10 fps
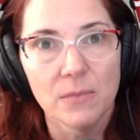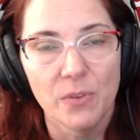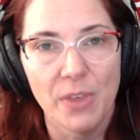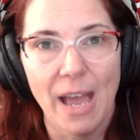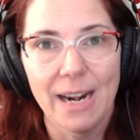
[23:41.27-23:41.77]

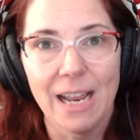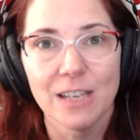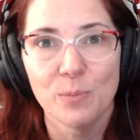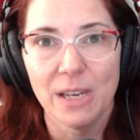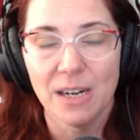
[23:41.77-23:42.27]
that
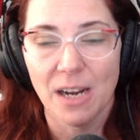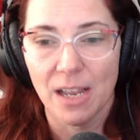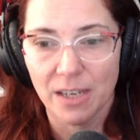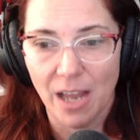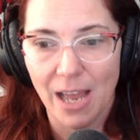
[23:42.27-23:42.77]
has been,
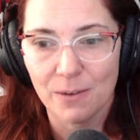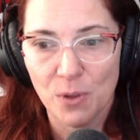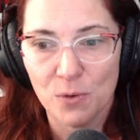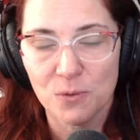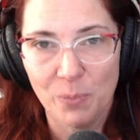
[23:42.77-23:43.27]
a lot of those